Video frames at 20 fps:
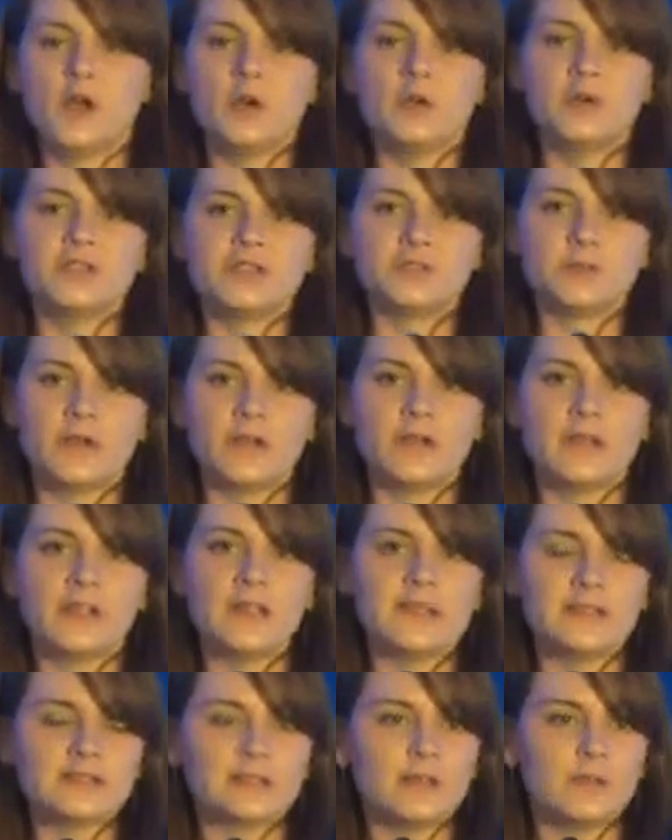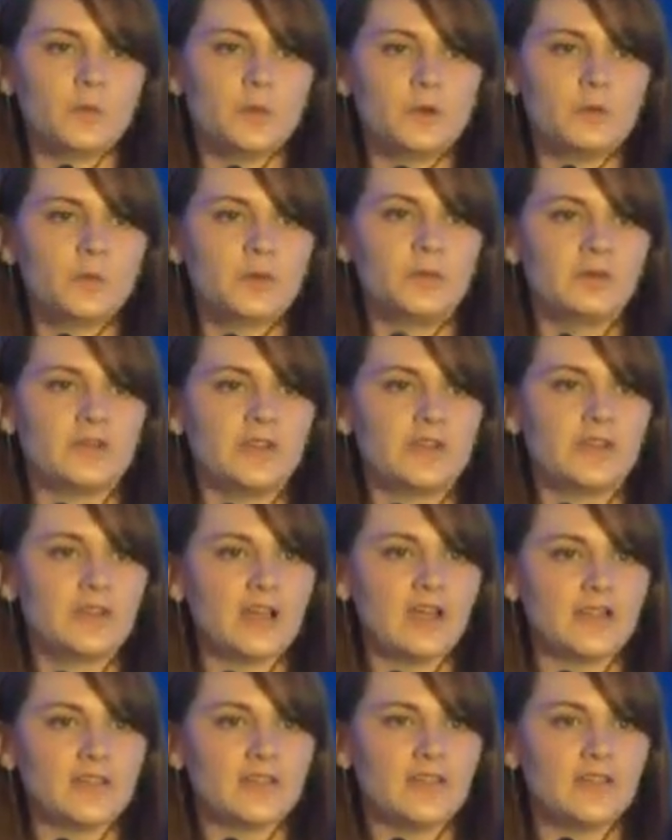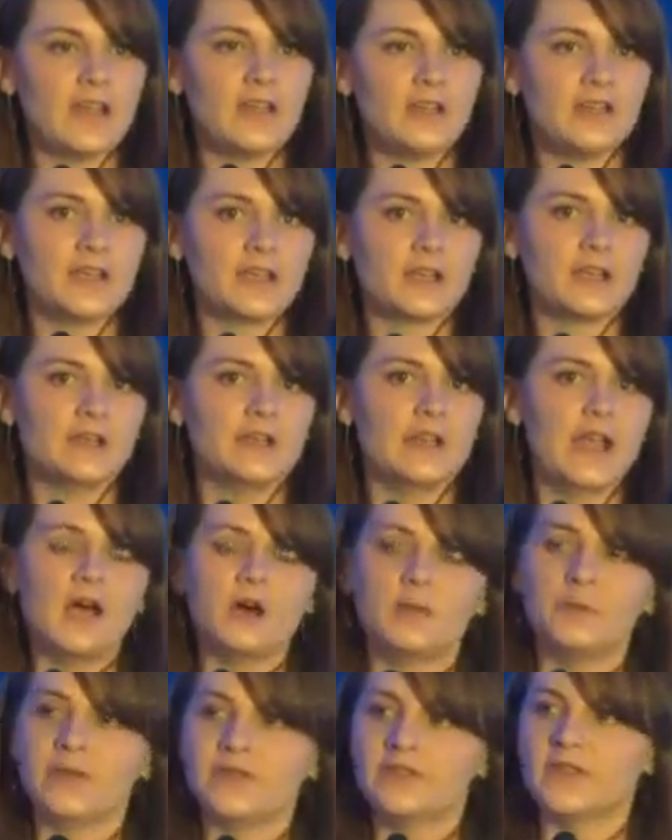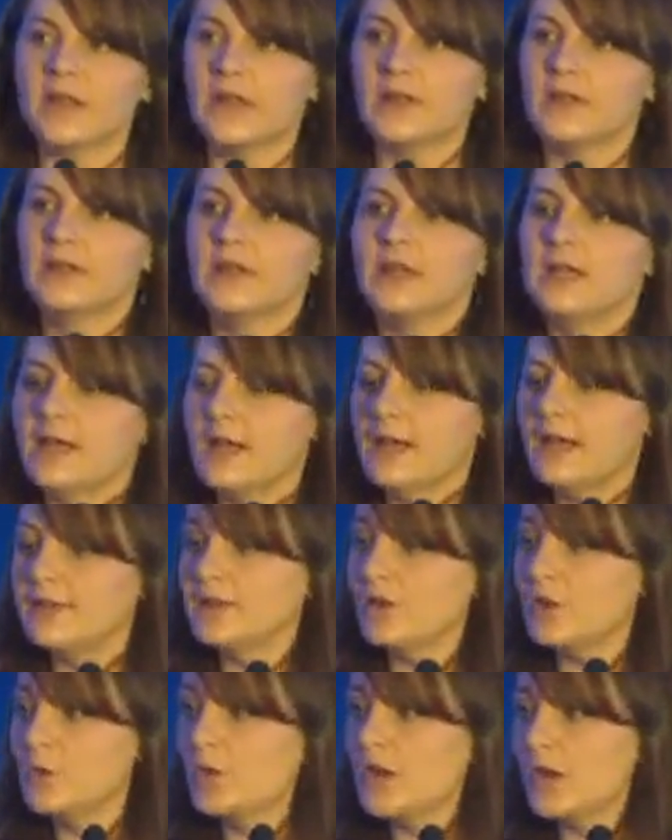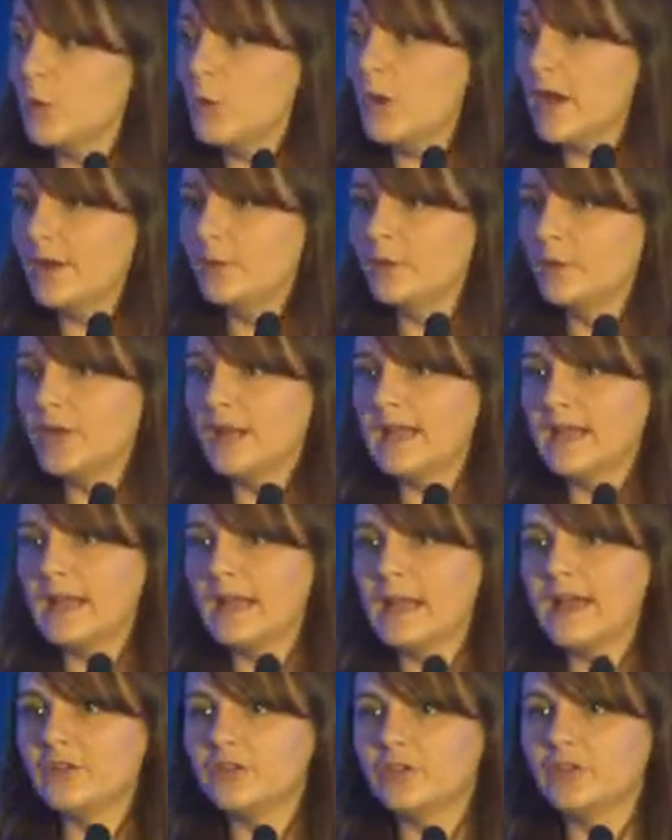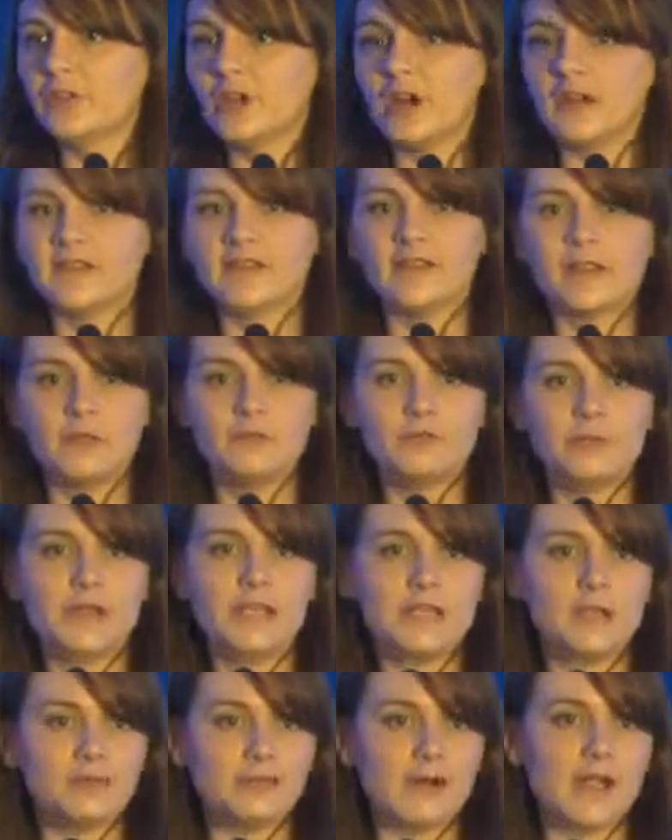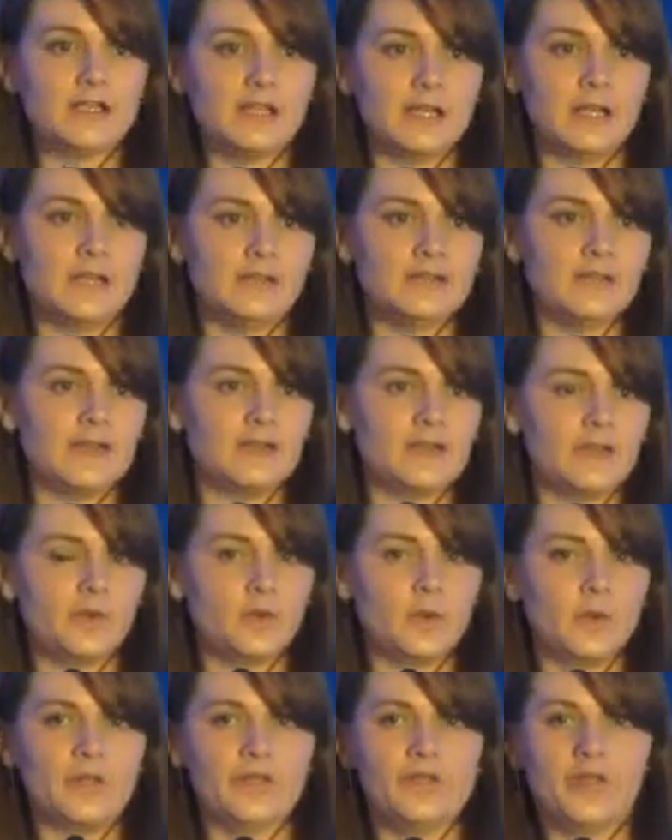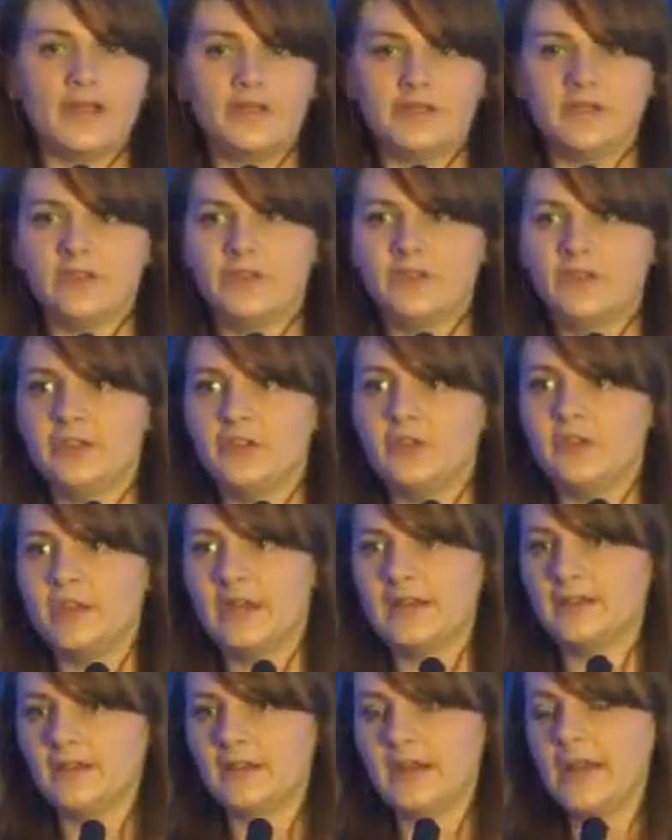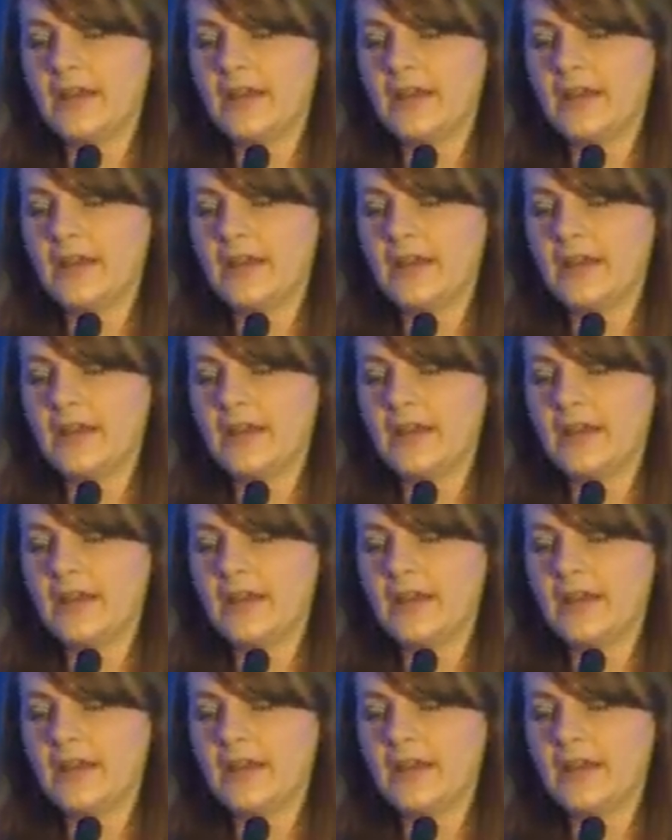which is one of the things that we'll discuss as how that can help as a quick win, but it allows you guys to get really granular down to the 1,000 to 2,000